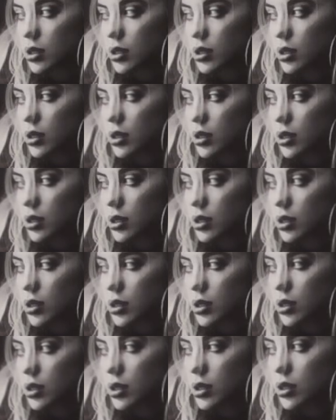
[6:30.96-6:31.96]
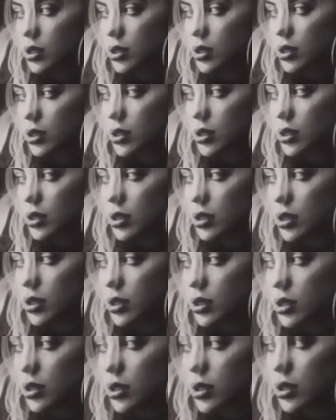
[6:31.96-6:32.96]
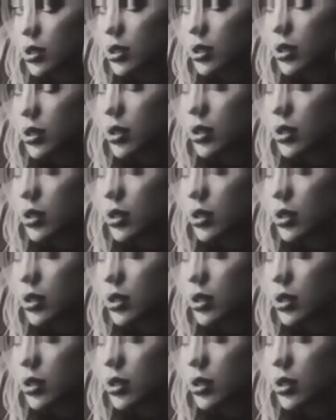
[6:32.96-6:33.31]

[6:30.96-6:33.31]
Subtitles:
(silent)